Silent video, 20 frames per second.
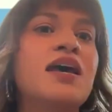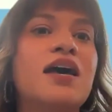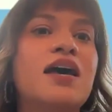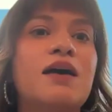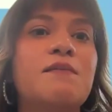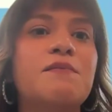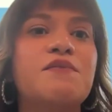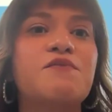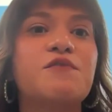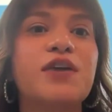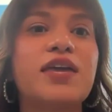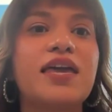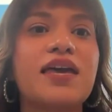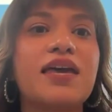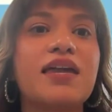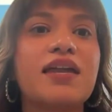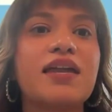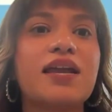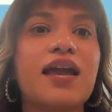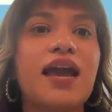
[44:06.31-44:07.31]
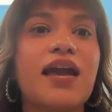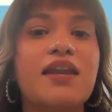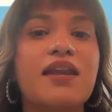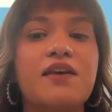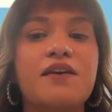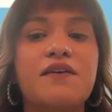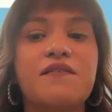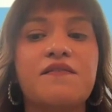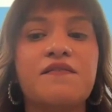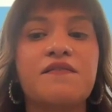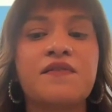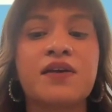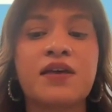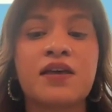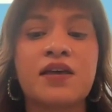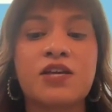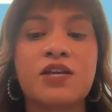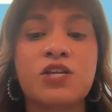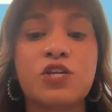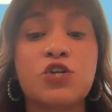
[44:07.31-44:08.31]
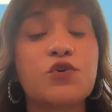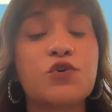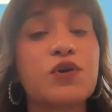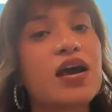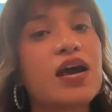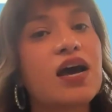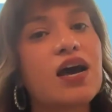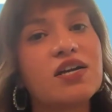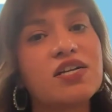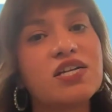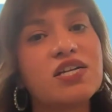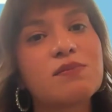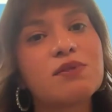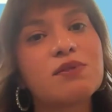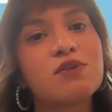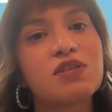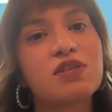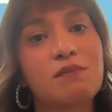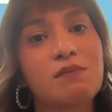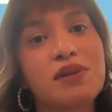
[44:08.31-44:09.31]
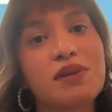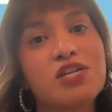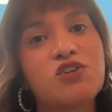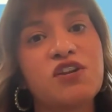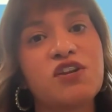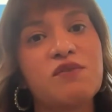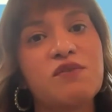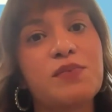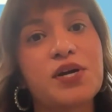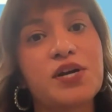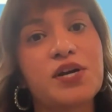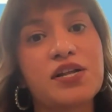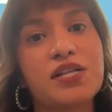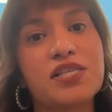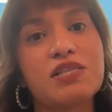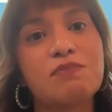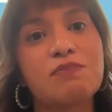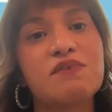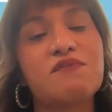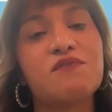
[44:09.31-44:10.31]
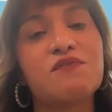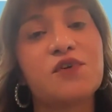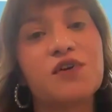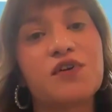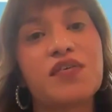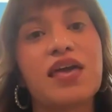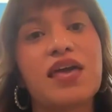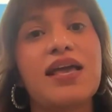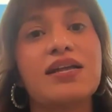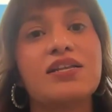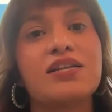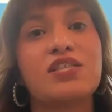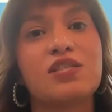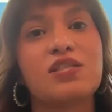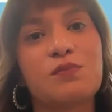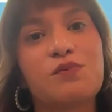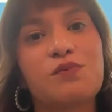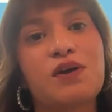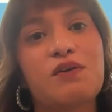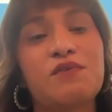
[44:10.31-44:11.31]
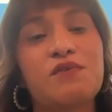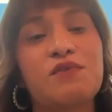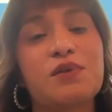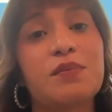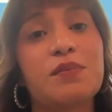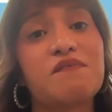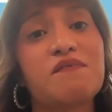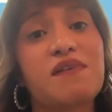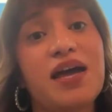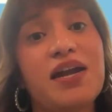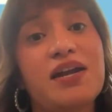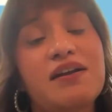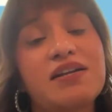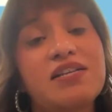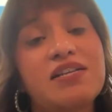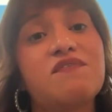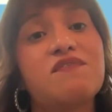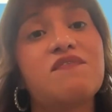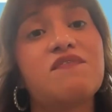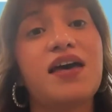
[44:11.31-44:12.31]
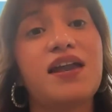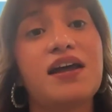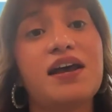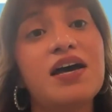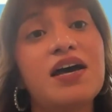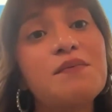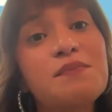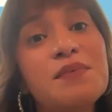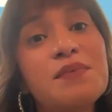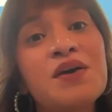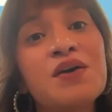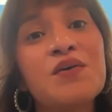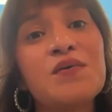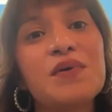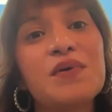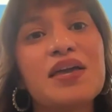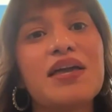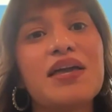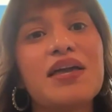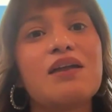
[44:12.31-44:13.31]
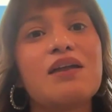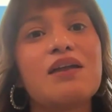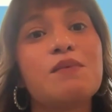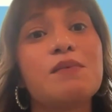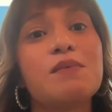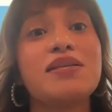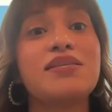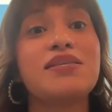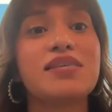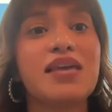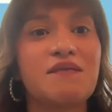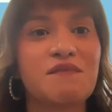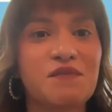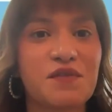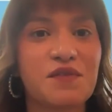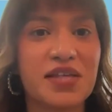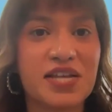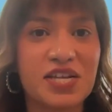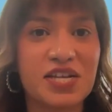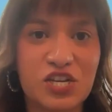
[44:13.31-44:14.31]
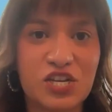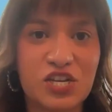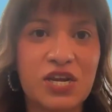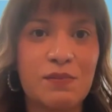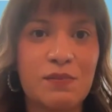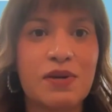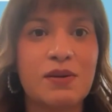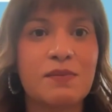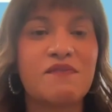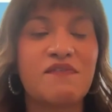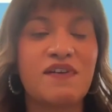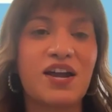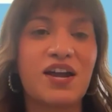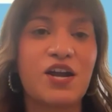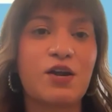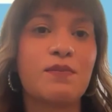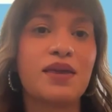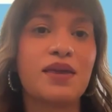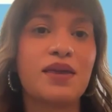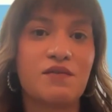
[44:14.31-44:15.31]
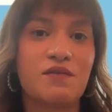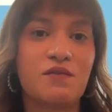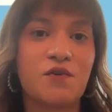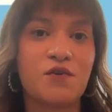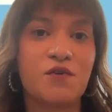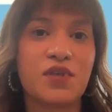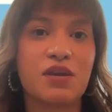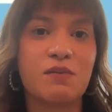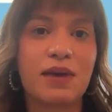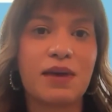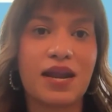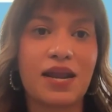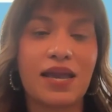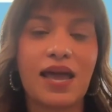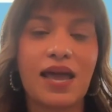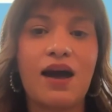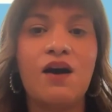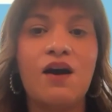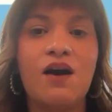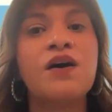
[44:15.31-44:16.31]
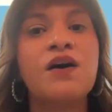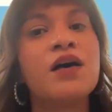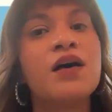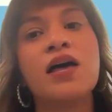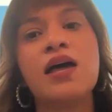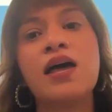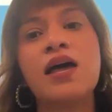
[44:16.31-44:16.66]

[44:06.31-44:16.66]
If we can kind of triage some of those administrative burdens before they get to the point where the provider is fed up, we can kind of maybe save a relationship and a provider being enrolled in Medi-Cal.